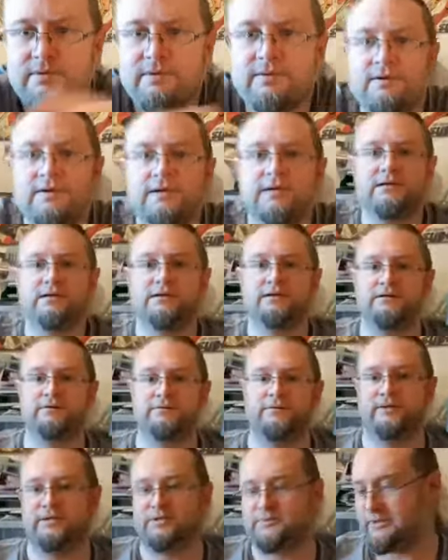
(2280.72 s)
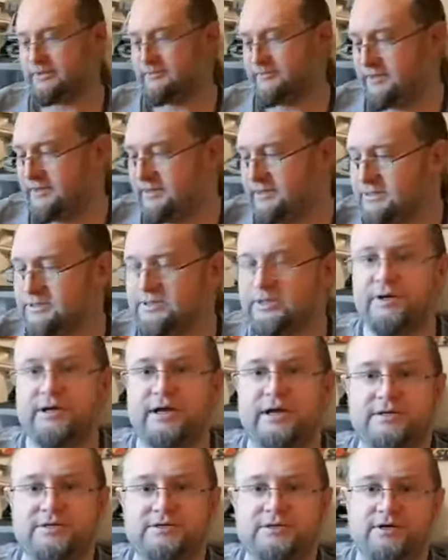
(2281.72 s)
There we go, so
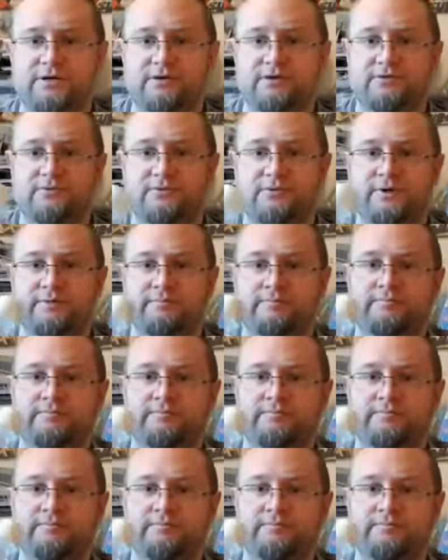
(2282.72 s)
yeah, so